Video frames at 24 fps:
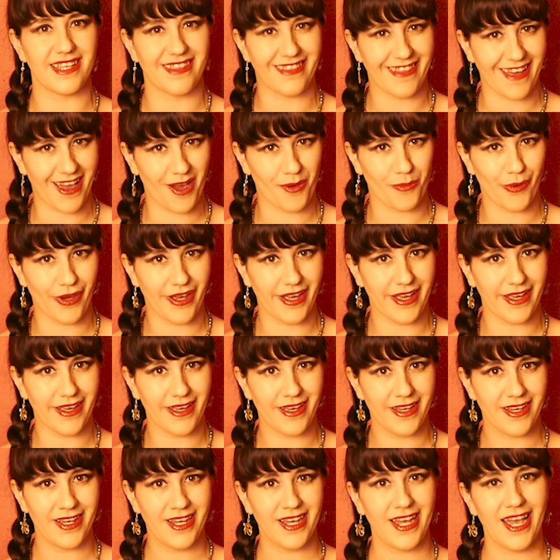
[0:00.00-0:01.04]
that way.
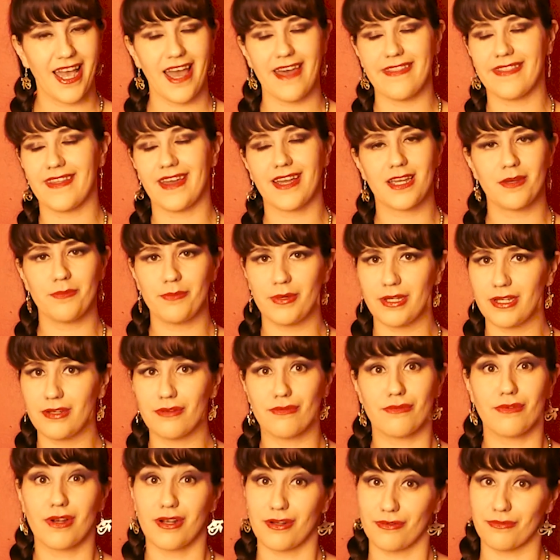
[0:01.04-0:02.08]
And that can
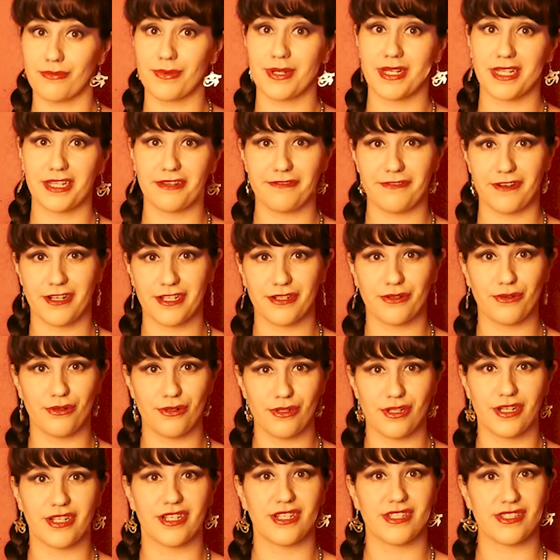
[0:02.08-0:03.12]
be really fun all
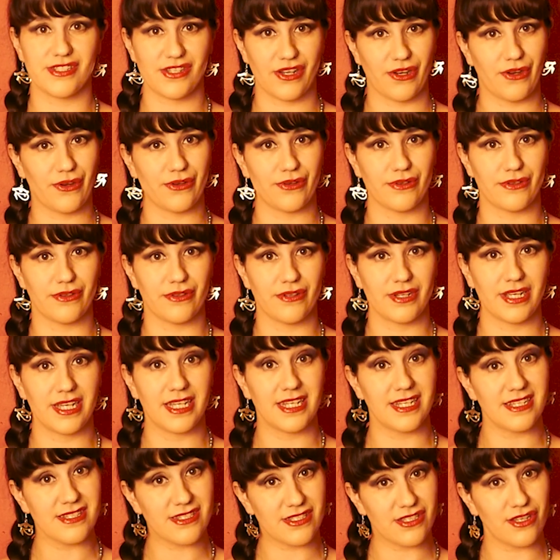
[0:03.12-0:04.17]
on its own. It
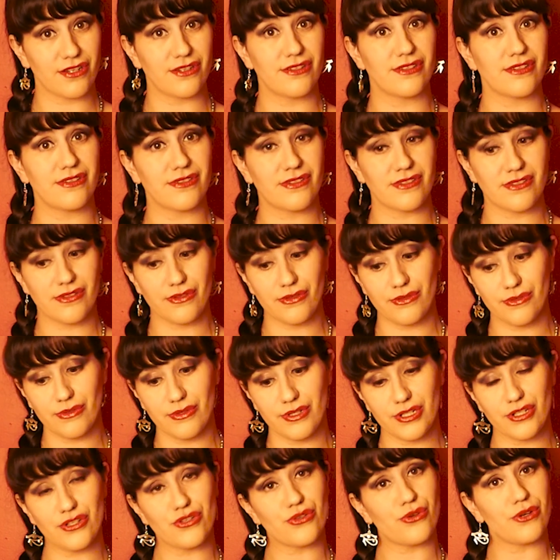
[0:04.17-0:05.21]
is those who
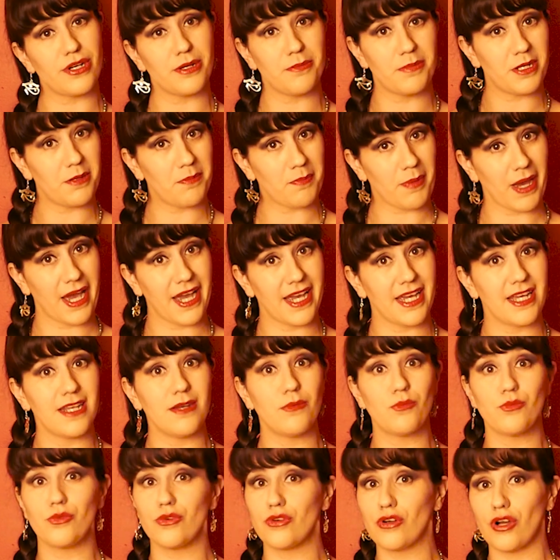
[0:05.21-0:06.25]
enjoy a bit of
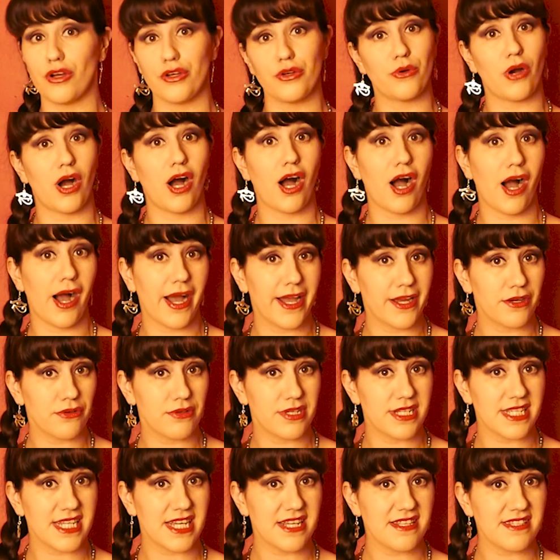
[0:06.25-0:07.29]
pain will go to a higher
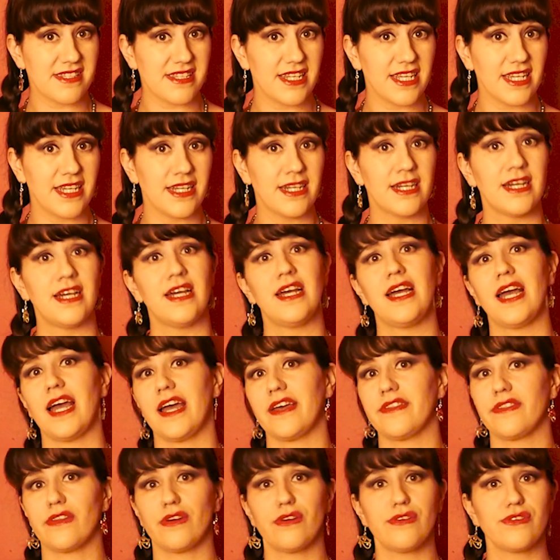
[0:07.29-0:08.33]
intensity,
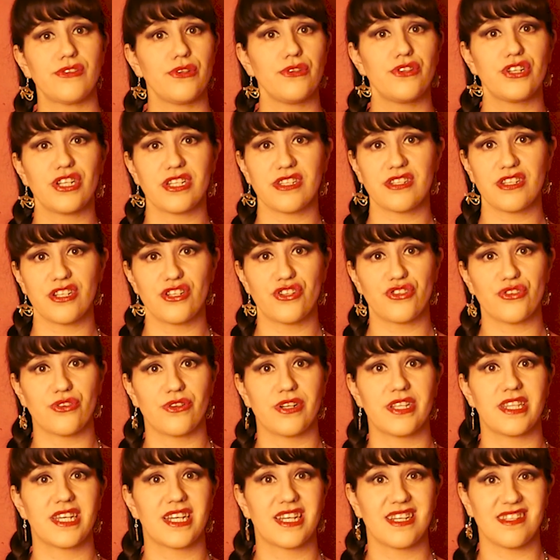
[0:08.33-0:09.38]
and those who just enjoy
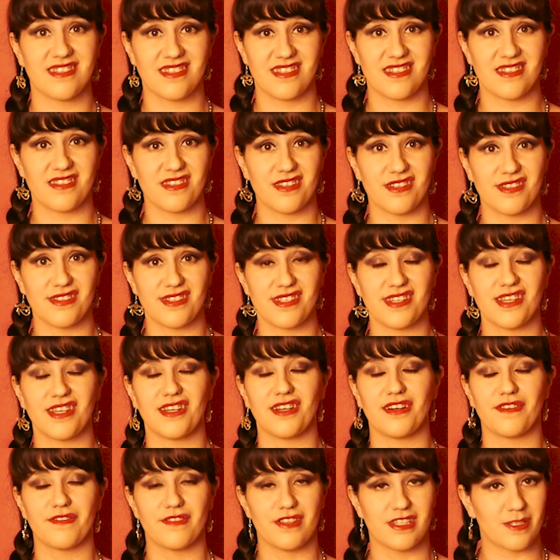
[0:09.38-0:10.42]
the consistency
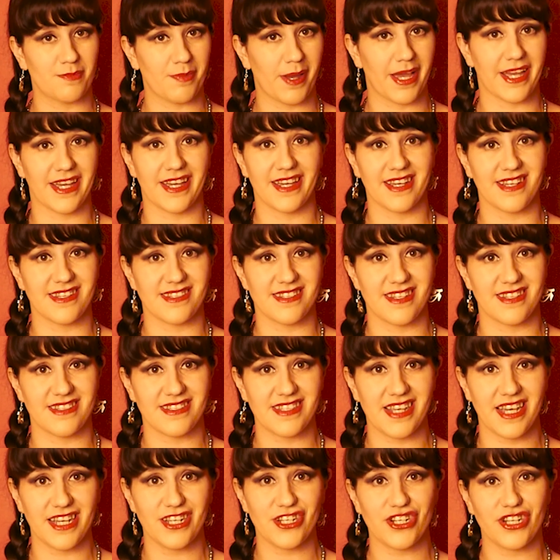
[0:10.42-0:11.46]
of the spanking
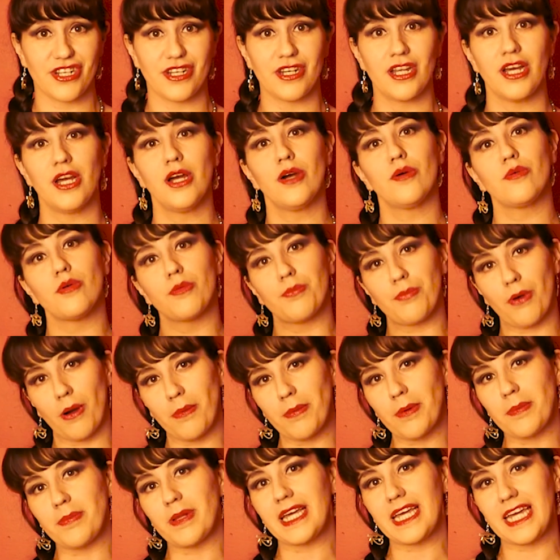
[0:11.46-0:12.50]
sensation will
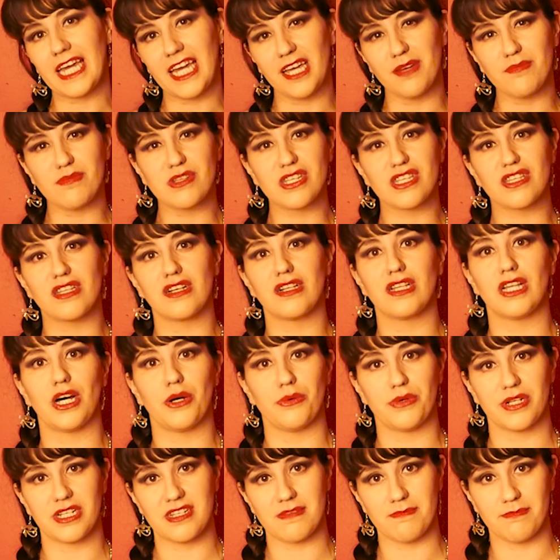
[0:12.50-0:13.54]
probably keep to the
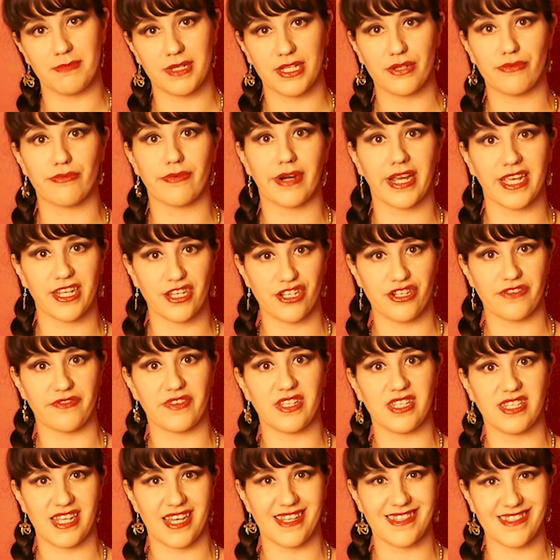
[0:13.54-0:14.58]
lower to mid range of
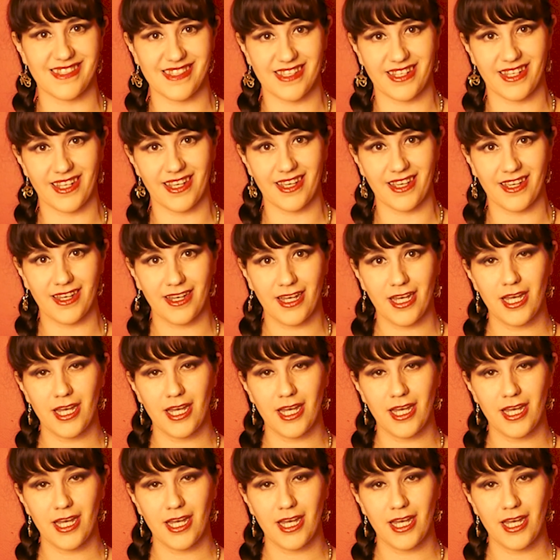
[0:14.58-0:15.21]
intensity.